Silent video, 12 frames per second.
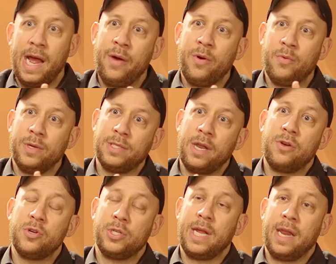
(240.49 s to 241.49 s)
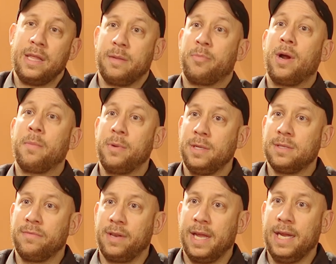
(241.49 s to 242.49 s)
now it was understanding the properties
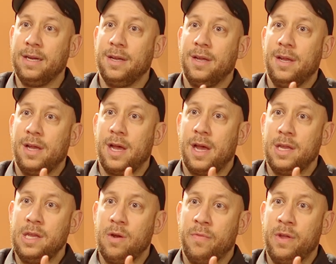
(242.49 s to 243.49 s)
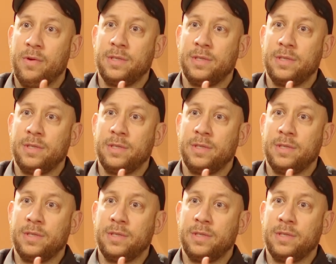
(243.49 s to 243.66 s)
of light. There